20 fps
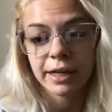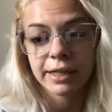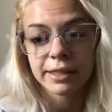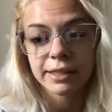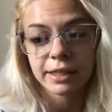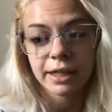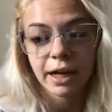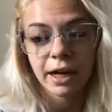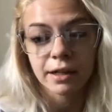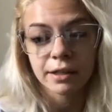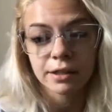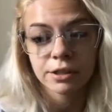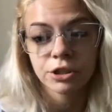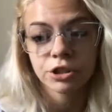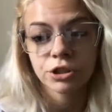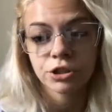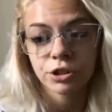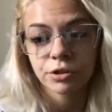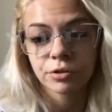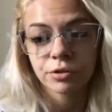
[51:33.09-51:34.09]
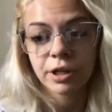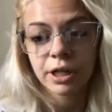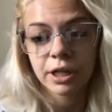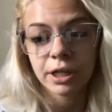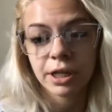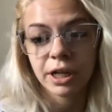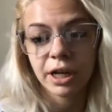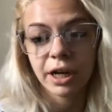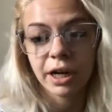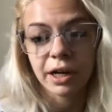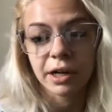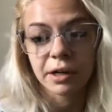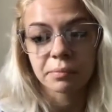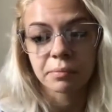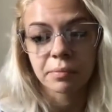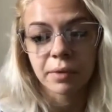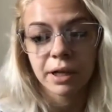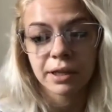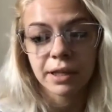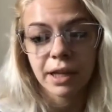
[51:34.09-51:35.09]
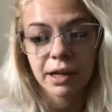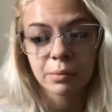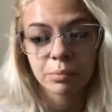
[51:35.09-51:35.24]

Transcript: As a college student, a lot